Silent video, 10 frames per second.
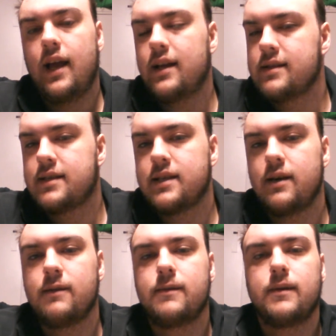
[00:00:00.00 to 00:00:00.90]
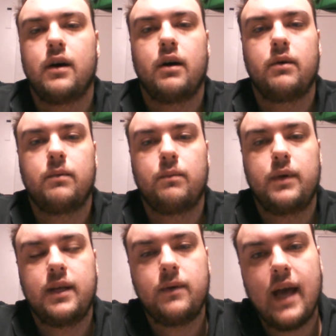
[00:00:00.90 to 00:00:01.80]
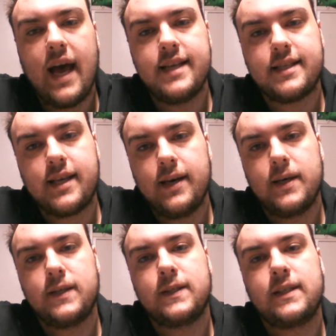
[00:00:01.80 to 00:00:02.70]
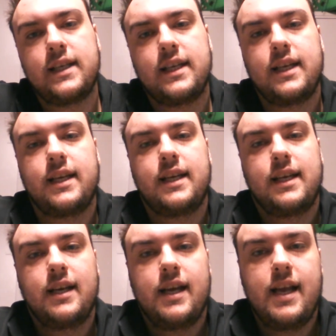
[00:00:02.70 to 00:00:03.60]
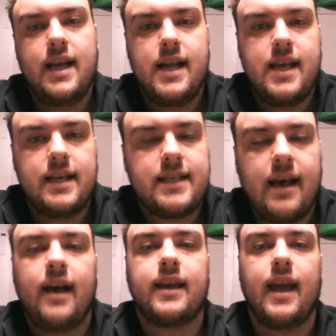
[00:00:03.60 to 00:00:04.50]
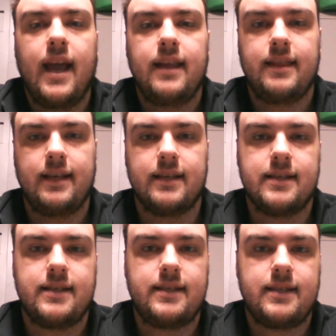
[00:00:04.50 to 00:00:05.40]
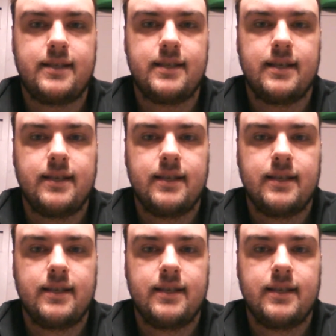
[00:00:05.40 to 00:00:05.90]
And so, when you guys go and attack atheists